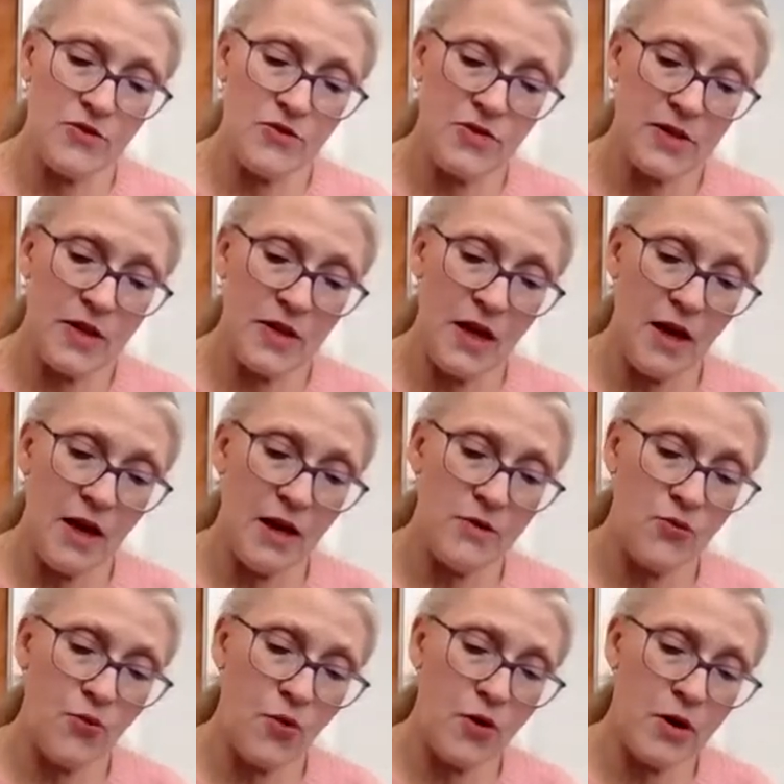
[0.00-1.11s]
you're just going to add
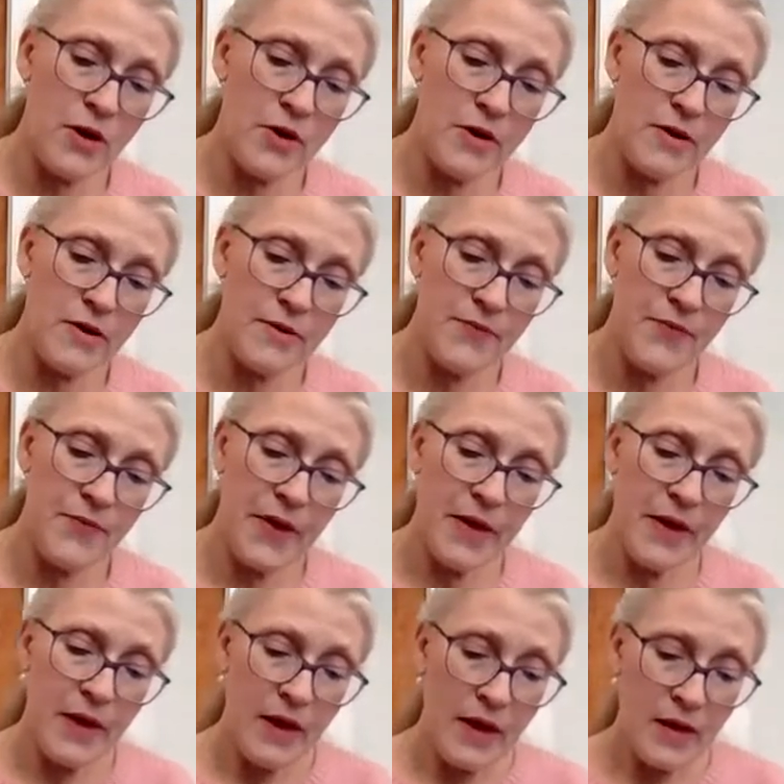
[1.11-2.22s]
water.
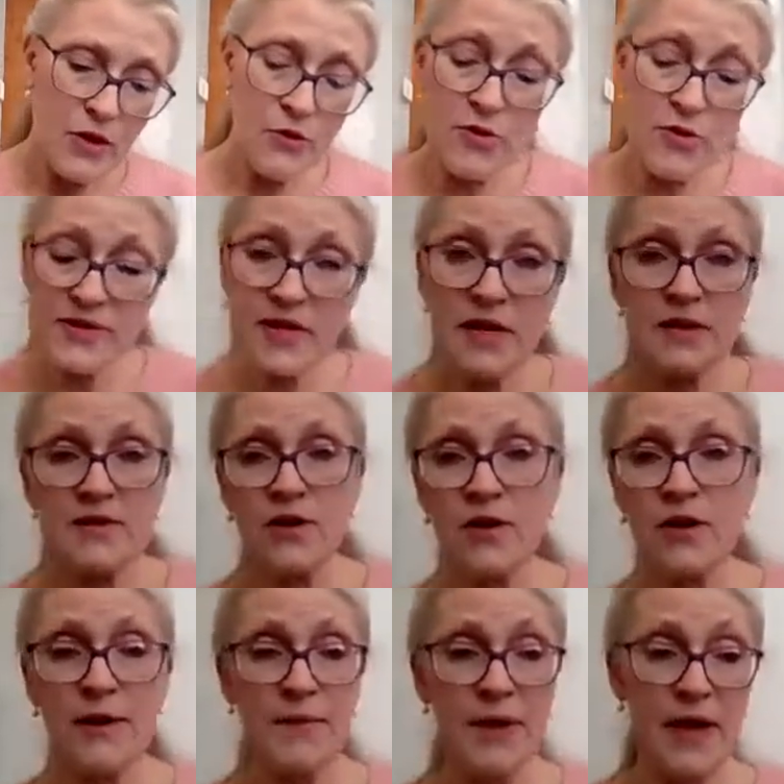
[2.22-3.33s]
You will see it
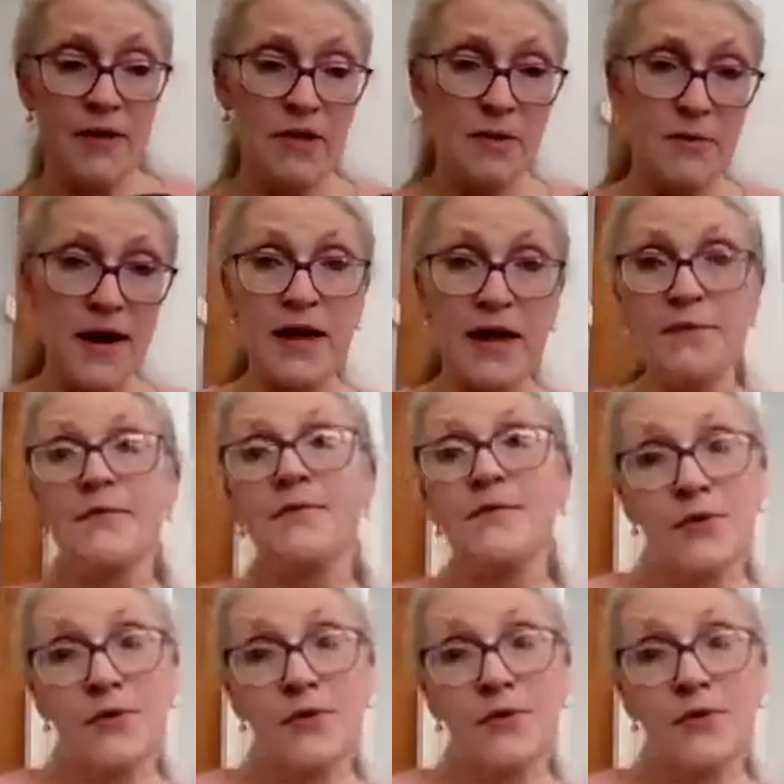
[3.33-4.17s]
start coming out the bottom.